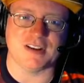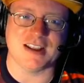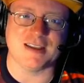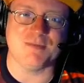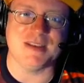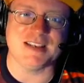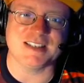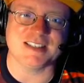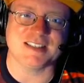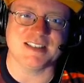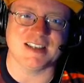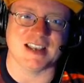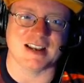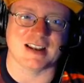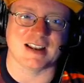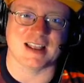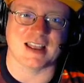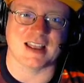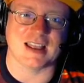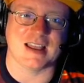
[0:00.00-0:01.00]
I missed it.
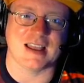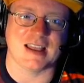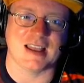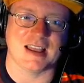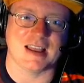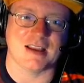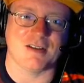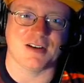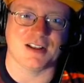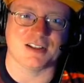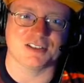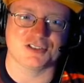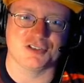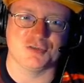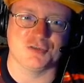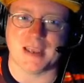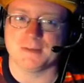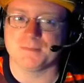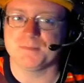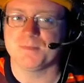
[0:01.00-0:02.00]
Ah, uh, well, it's too
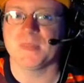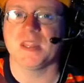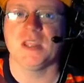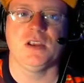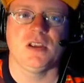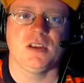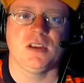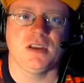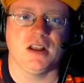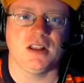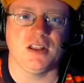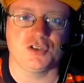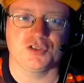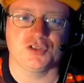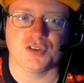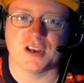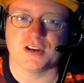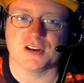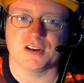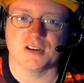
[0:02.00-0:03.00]
bad. Hello,
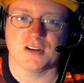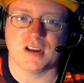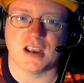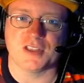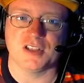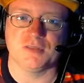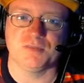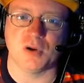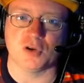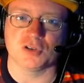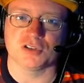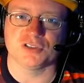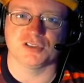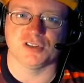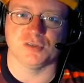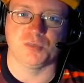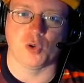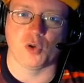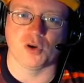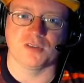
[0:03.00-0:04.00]
trainer. I think potions are
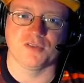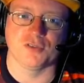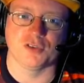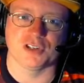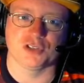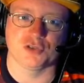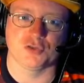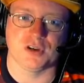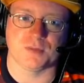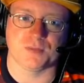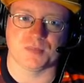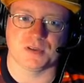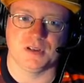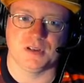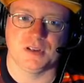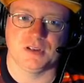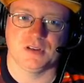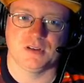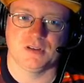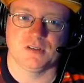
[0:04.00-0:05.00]
important for a trip.
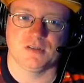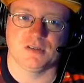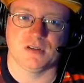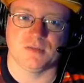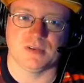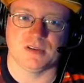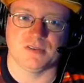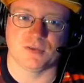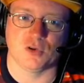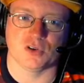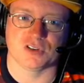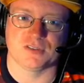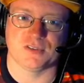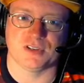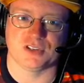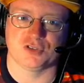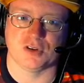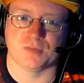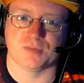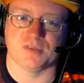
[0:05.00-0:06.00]
I mean, of course, if
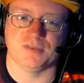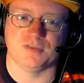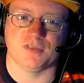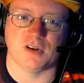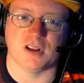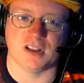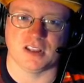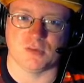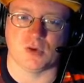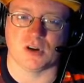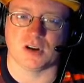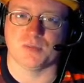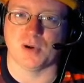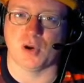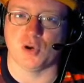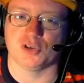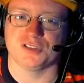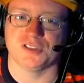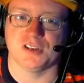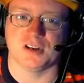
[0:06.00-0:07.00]
you trip and fall, you'd want to
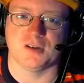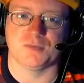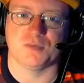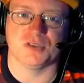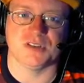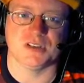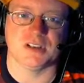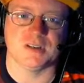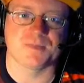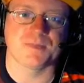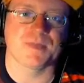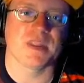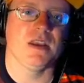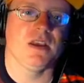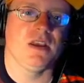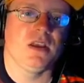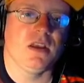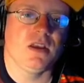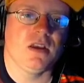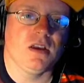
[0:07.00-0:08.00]
potion it up, wouldn't you?
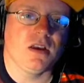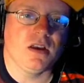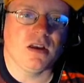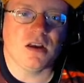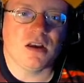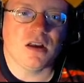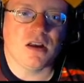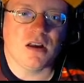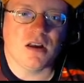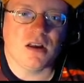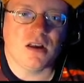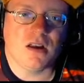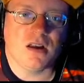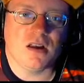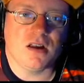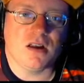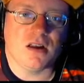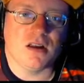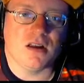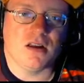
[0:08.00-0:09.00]

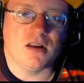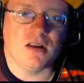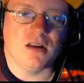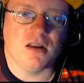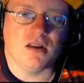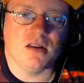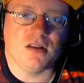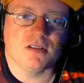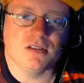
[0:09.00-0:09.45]
Uh...